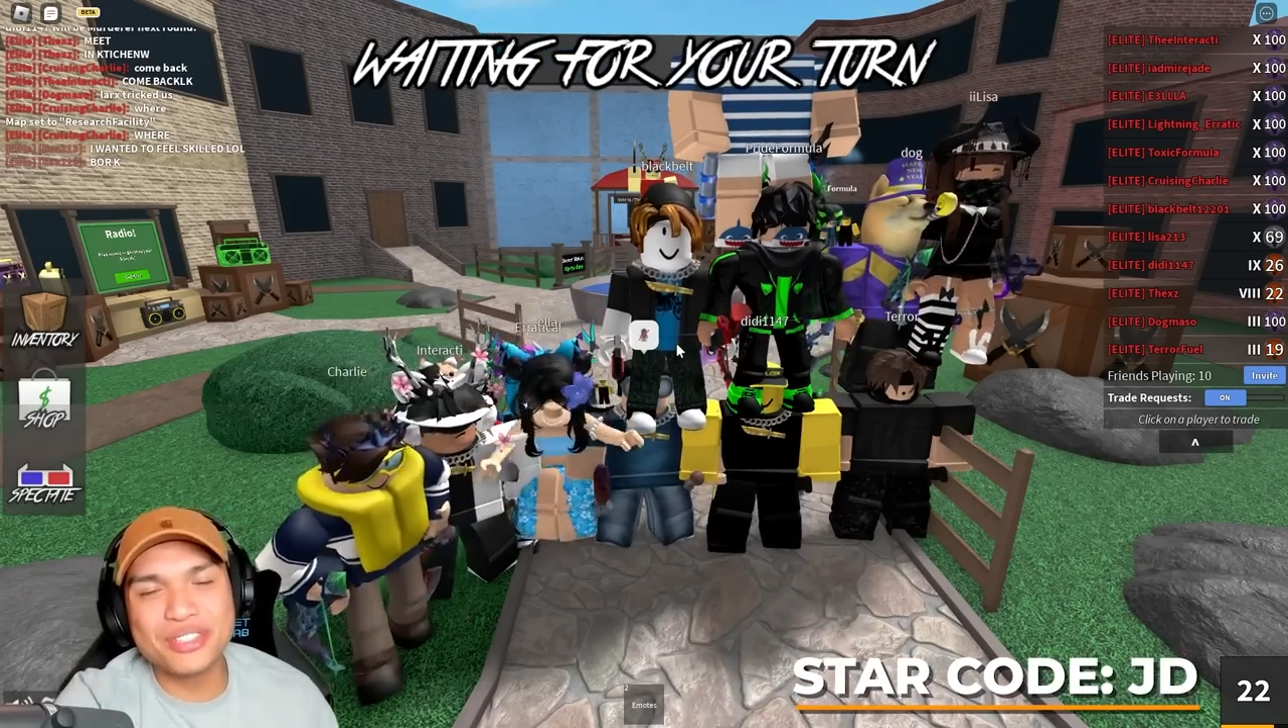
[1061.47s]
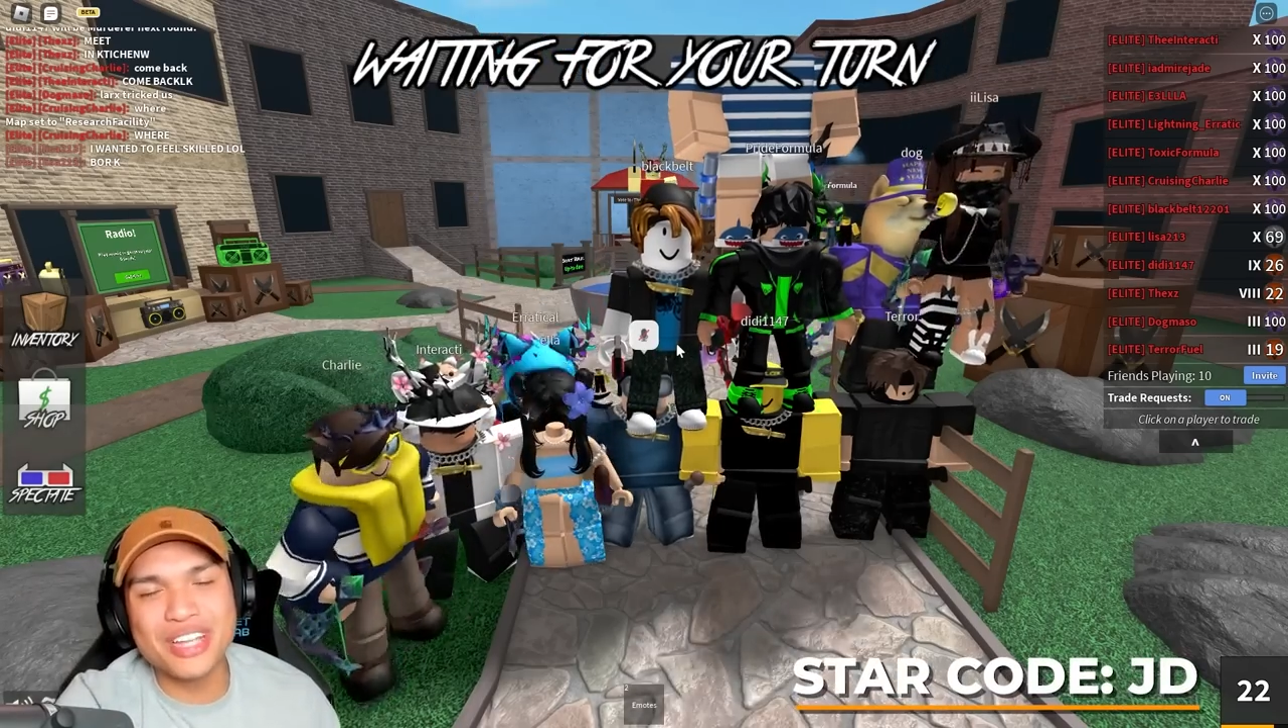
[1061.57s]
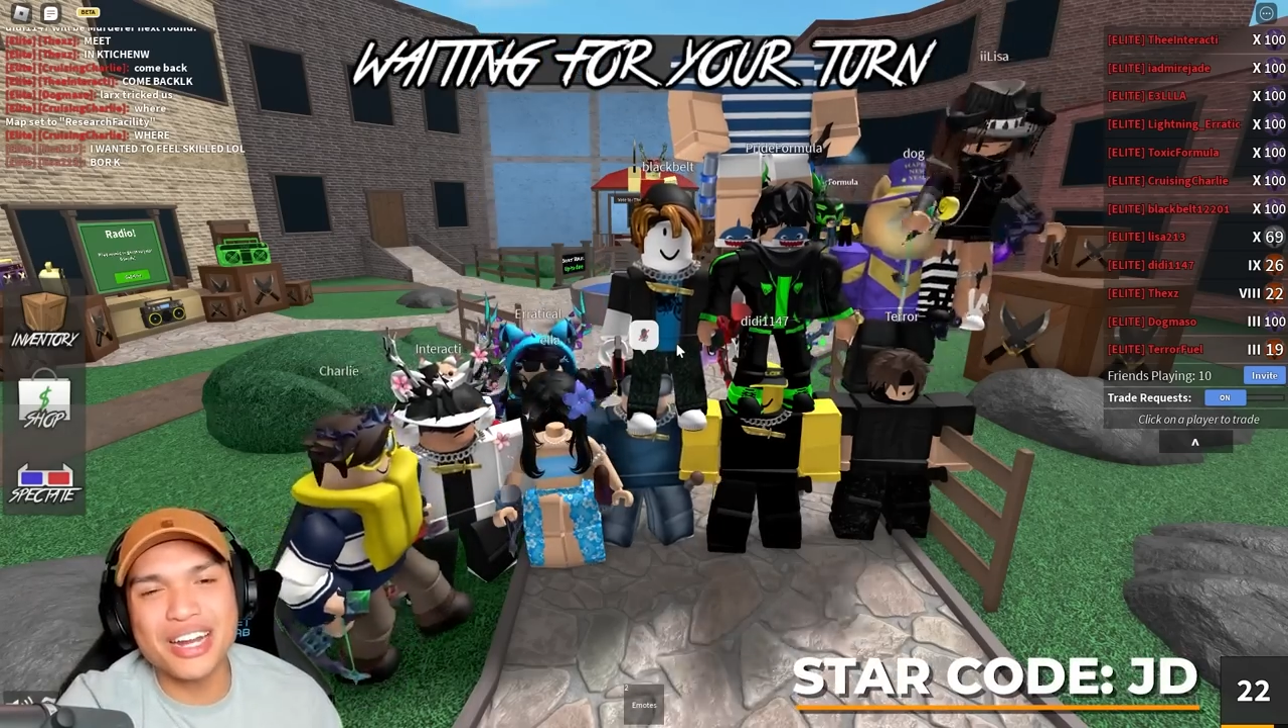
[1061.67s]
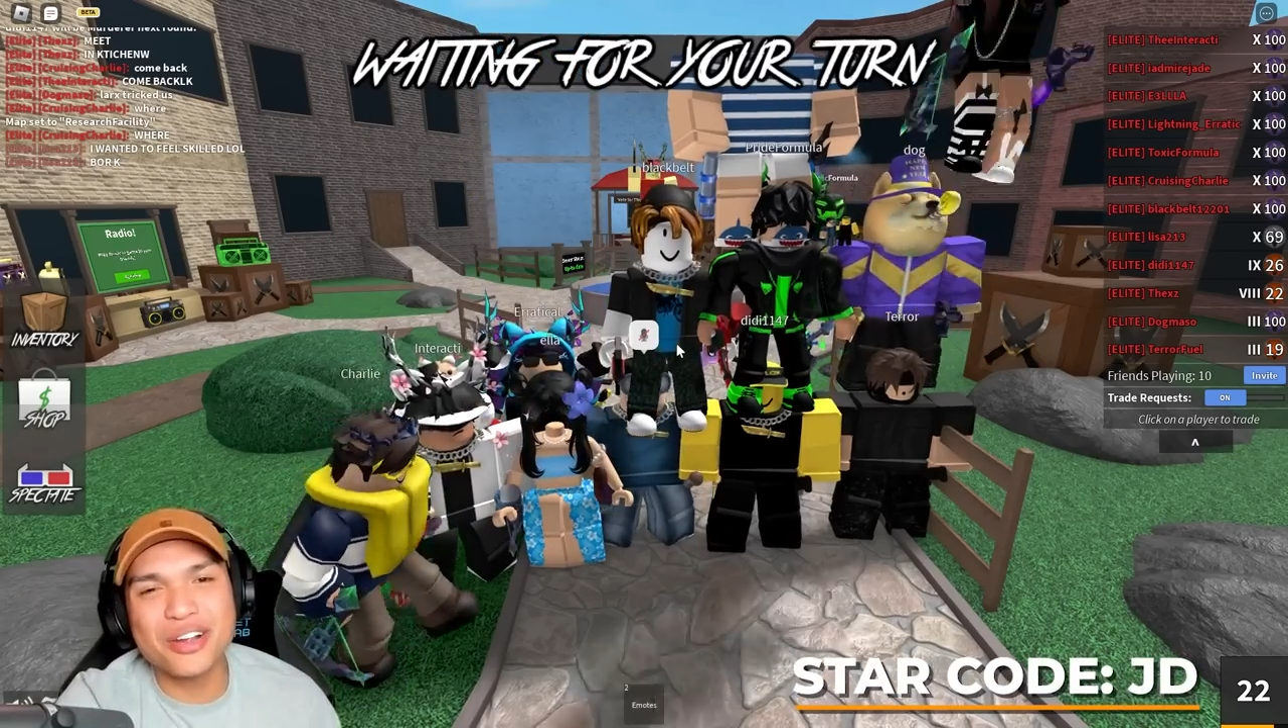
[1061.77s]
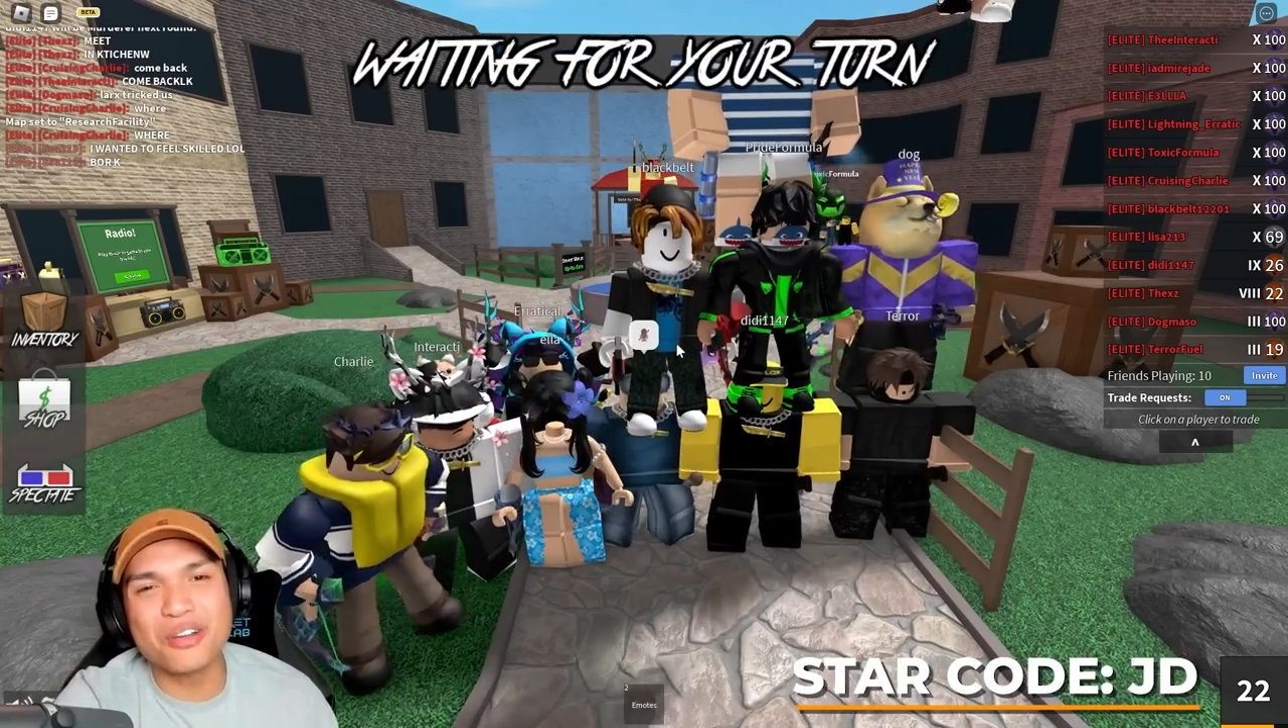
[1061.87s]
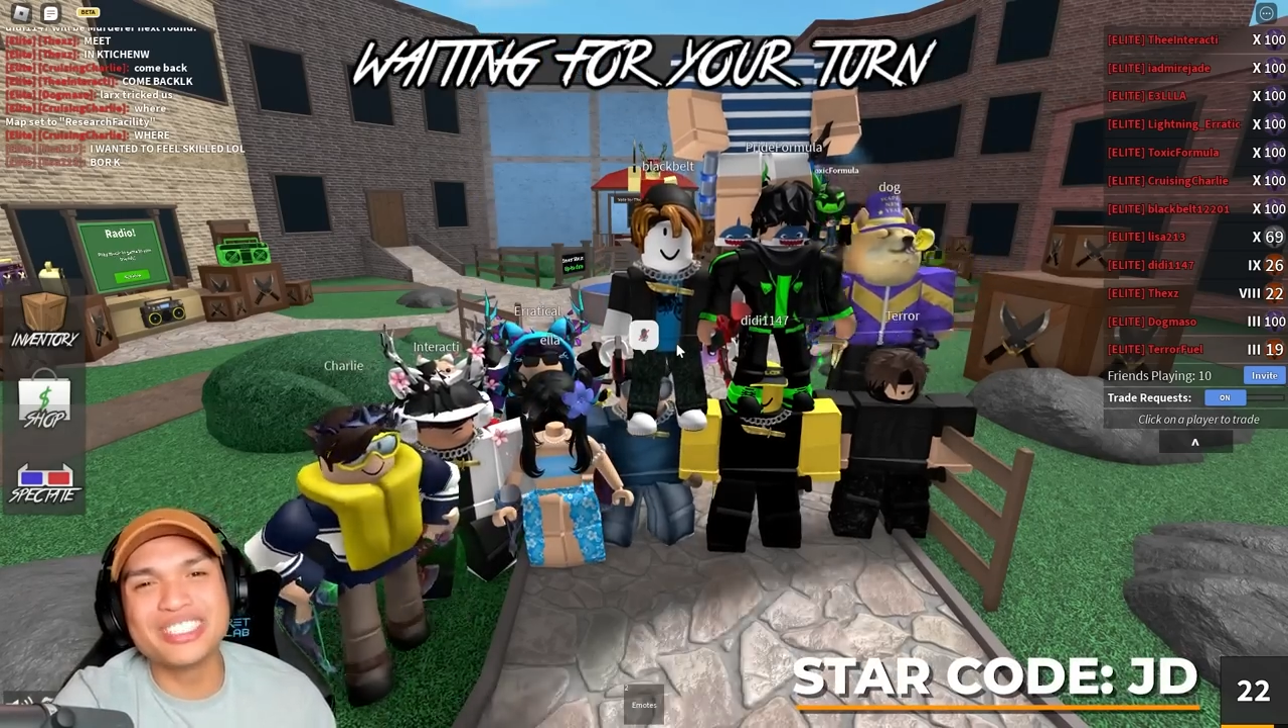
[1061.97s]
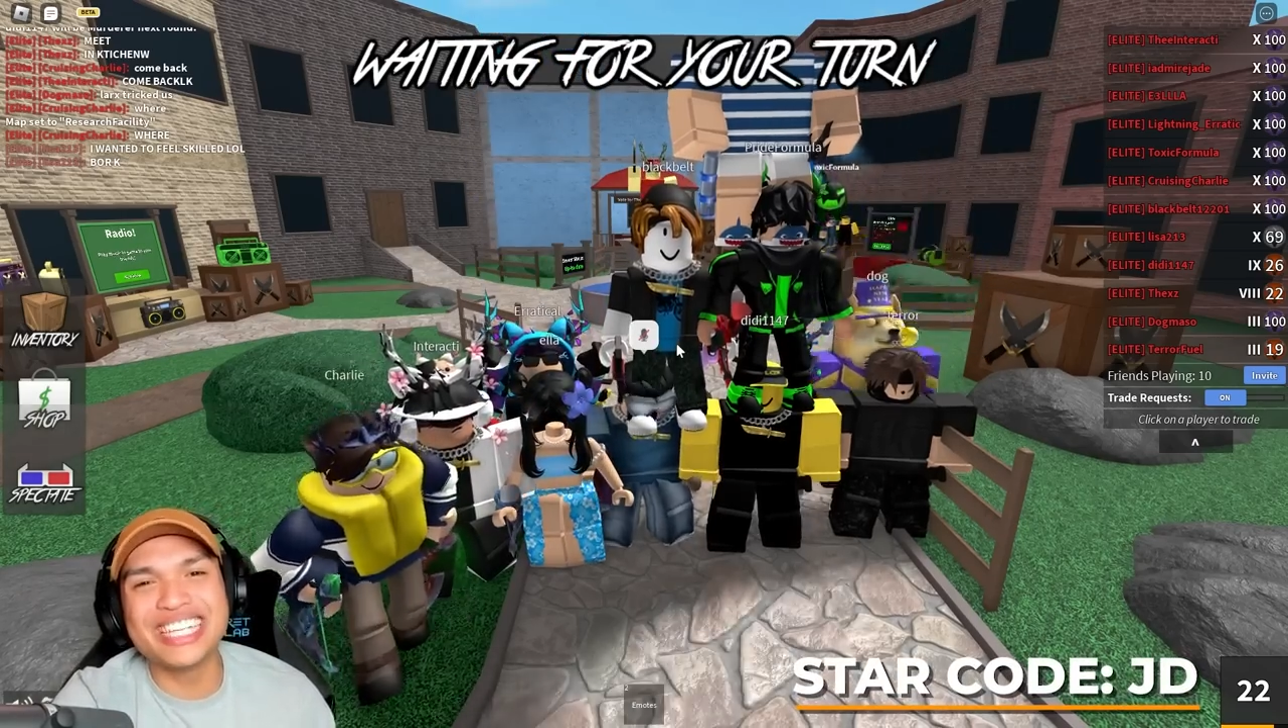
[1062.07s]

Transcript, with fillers: star code